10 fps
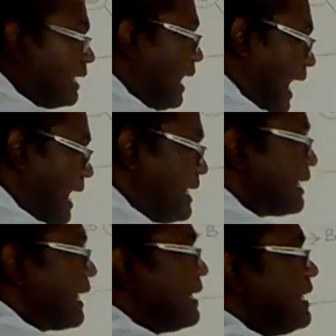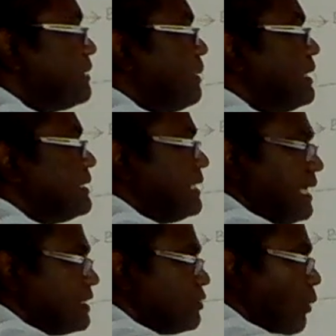and recognized by the
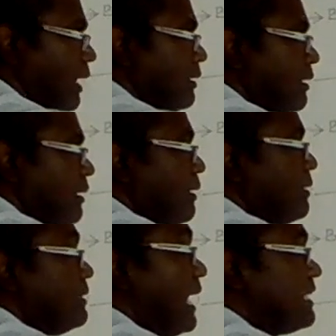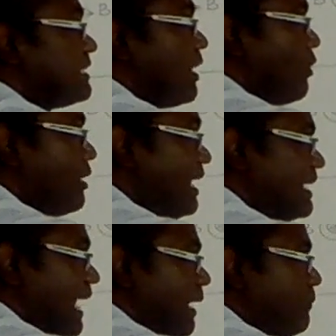Th1. That is the only
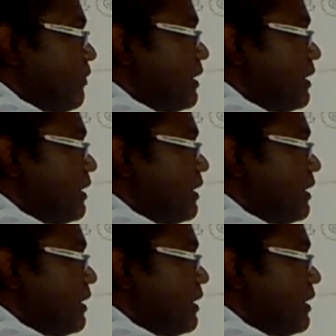time will